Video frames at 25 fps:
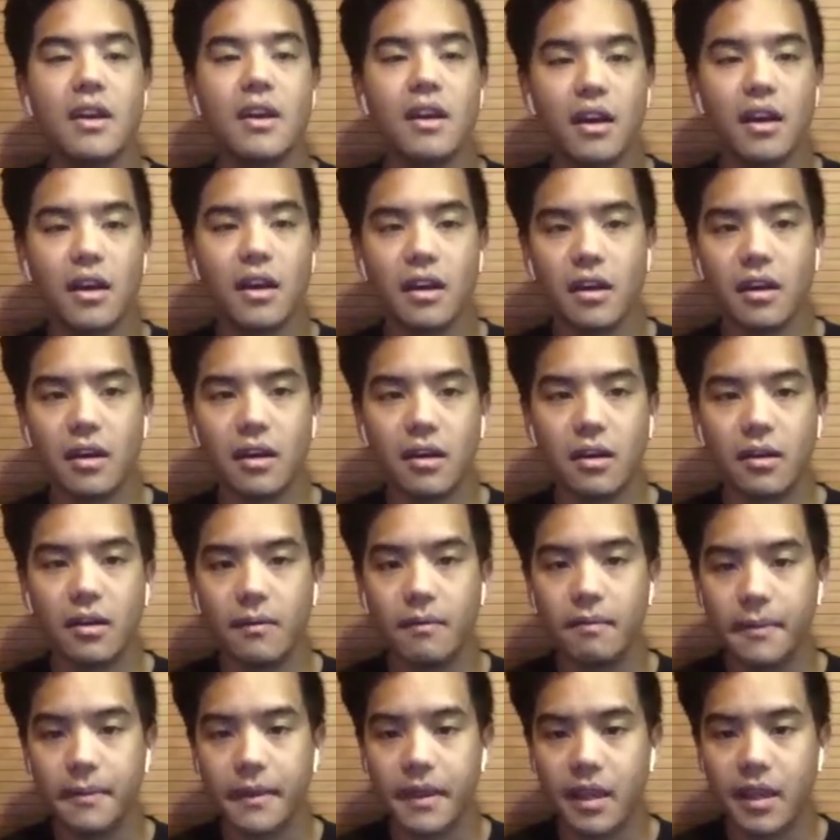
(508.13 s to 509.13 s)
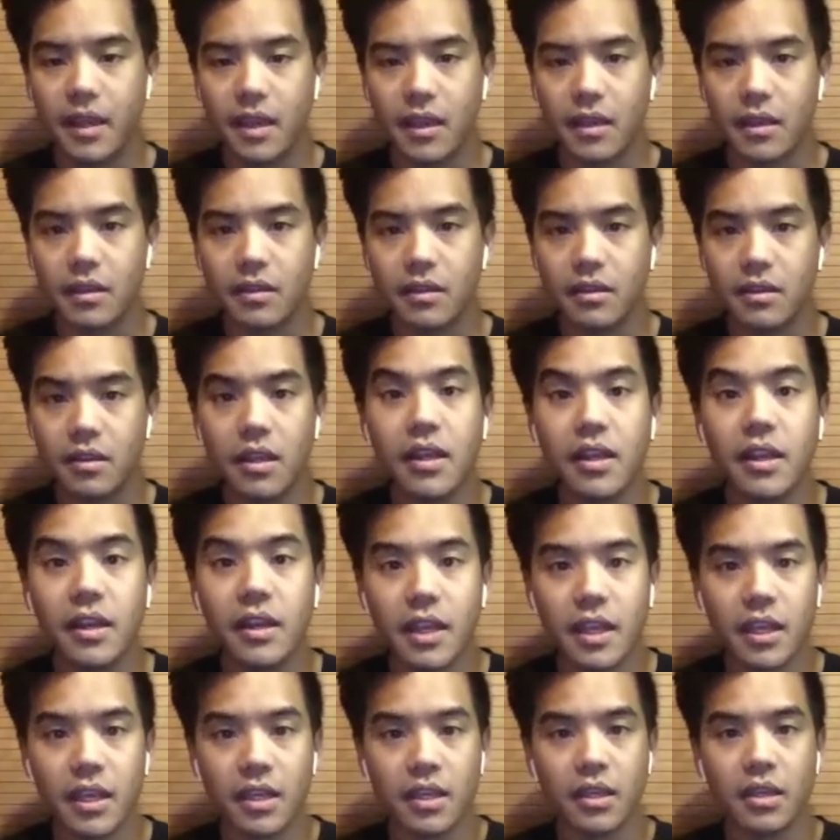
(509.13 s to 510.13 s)
uh, and in
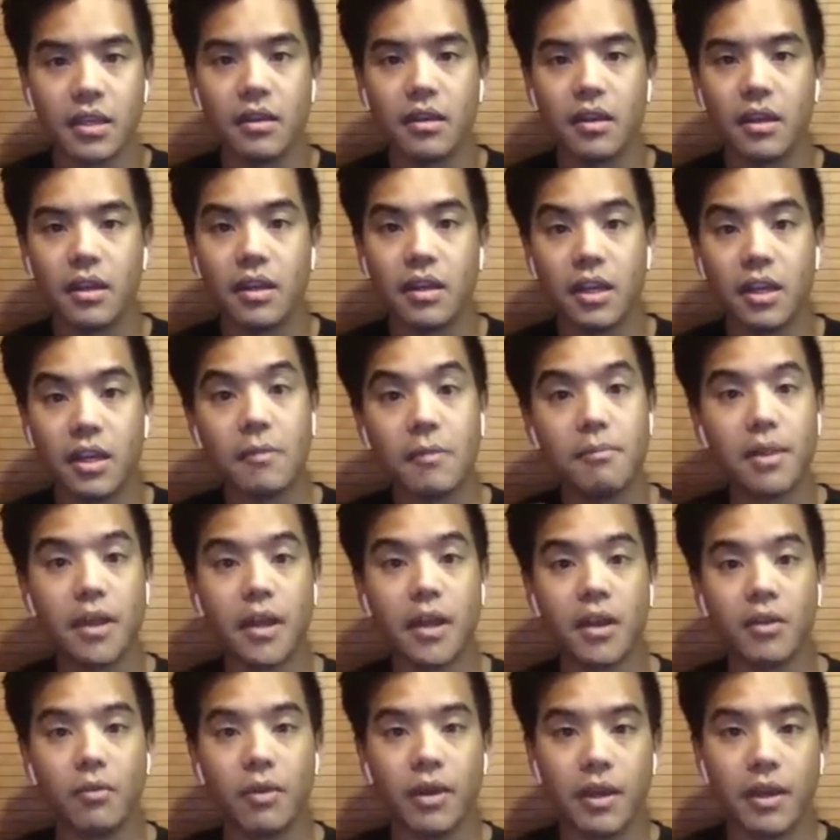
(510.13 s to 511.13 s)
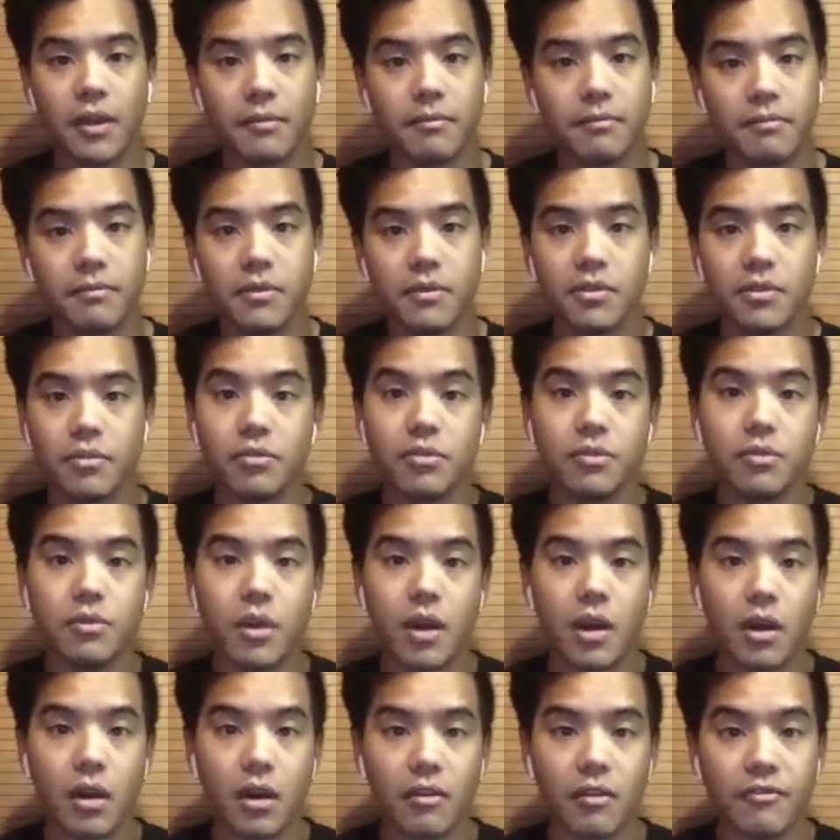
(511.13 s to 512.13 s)
a in a compliant way through
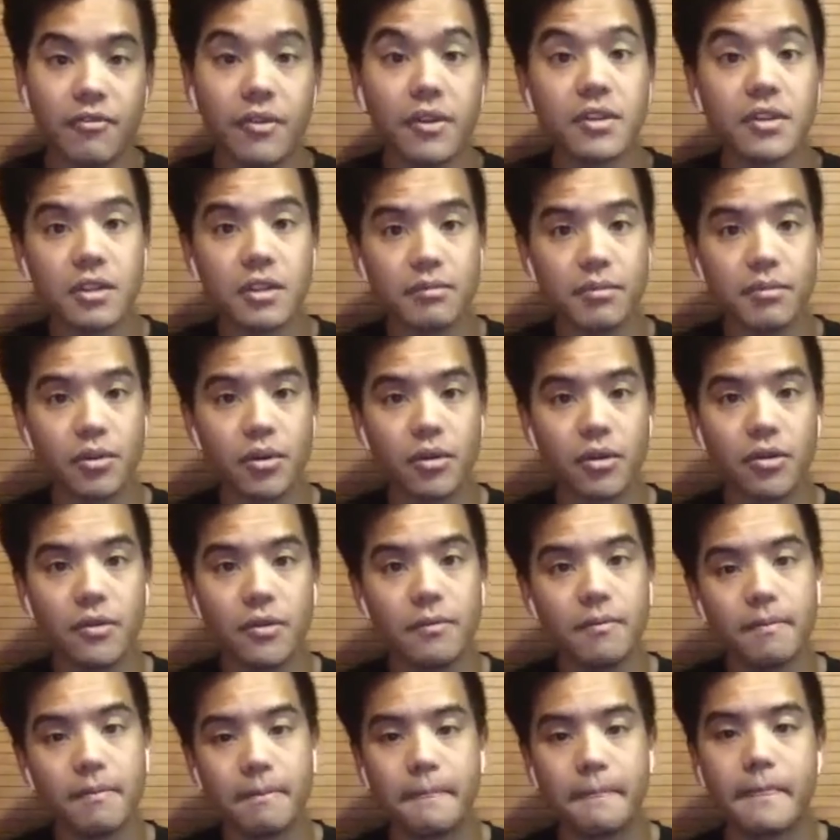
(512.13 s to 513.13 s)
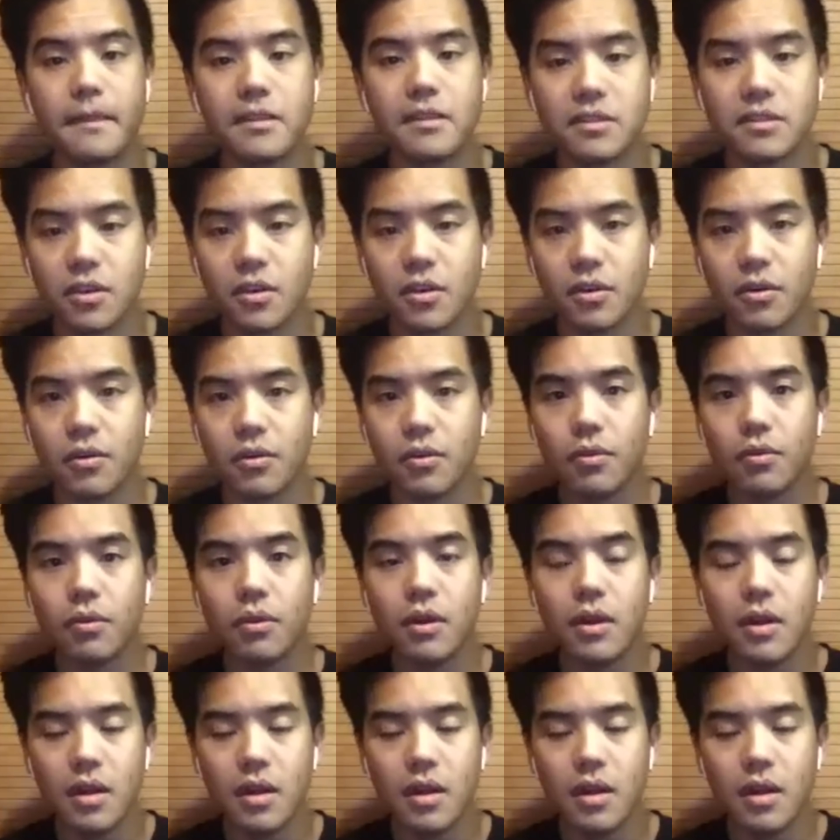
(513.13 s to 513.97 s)
our funding portal. So,